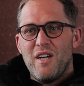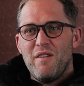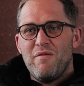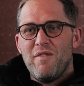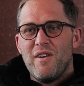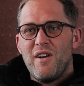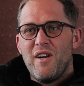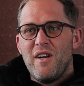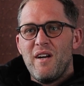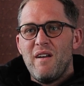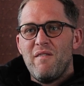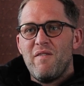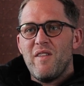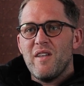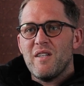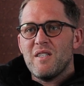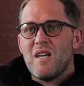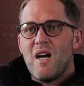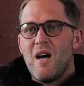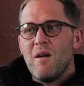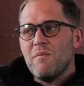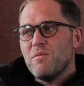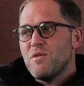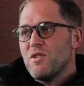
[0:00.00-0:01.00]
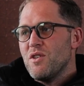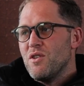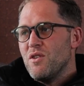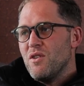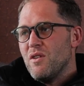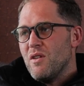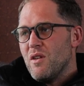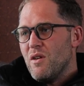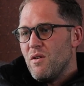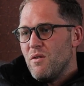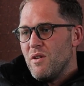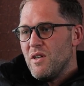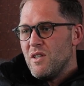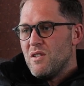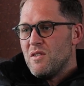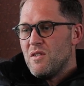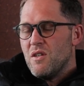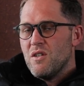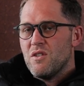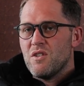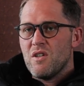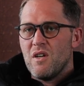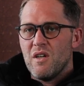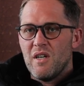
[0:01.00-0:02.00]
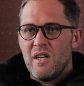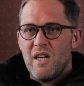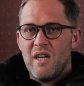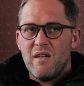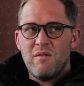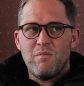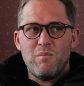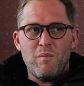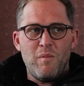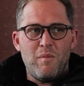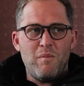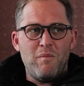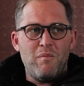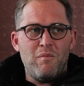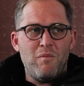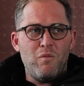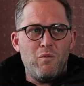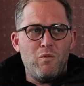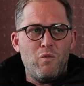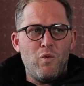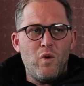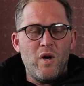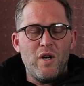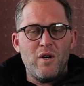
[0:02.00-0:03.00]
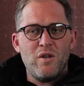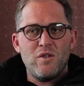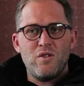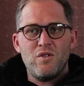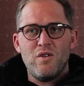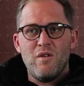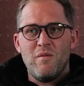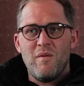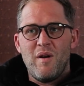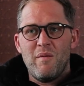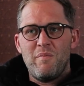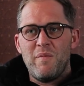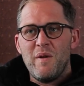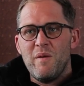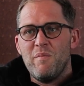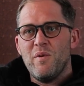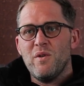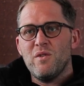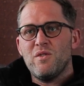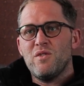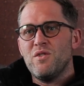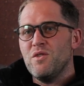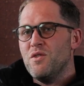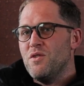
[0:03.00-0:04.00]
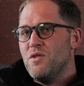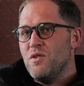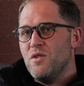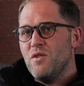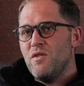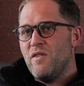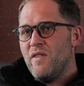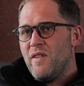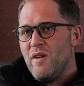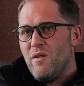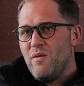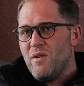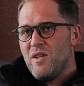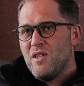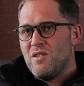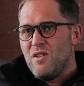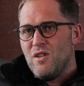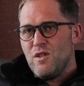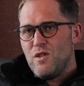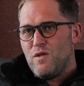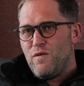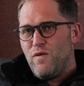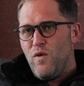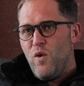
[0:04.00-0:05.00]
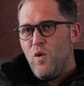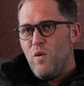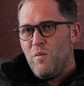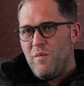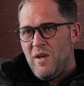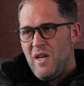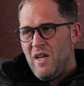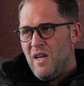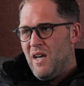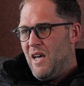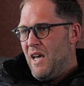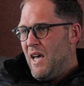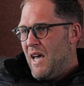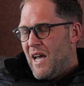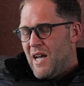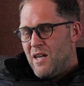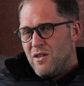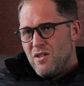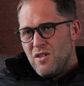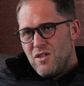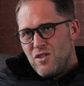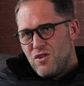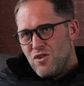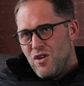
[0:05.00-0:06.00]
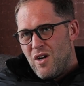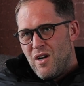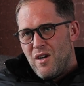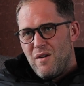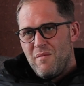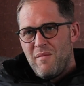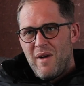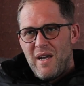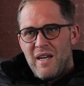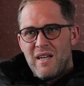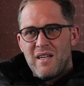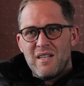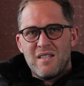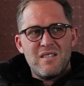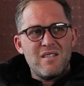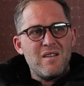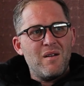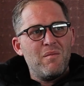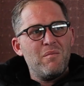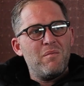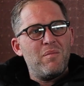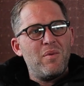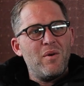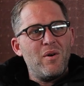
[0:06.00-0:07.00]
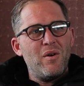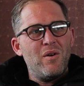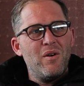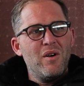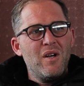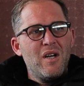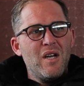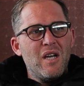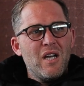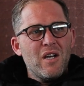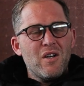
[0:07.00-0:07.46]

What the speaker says: So if I don't have the time to do the research, I'll get 1 or 2 of my people to do the research for me, and just try to make it simple.